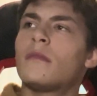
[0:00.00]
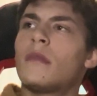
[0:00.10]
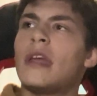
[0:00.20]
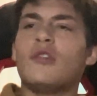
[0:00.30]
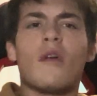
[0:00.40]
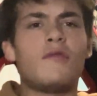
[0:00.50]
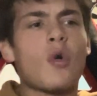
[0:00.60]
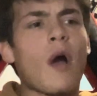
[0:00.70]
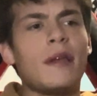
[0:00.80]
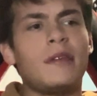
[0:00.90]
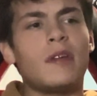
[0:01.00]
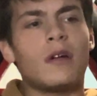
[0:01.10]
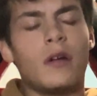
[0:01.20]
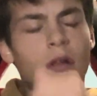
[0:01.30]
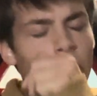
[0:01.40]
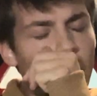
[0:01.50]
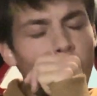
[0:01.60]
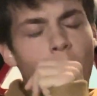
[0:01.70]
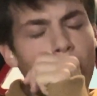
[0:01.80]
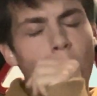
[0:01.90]
and you have no idea
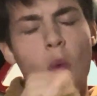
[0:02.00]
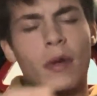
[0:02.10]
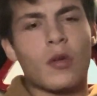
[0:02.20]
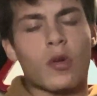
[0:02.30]
what moment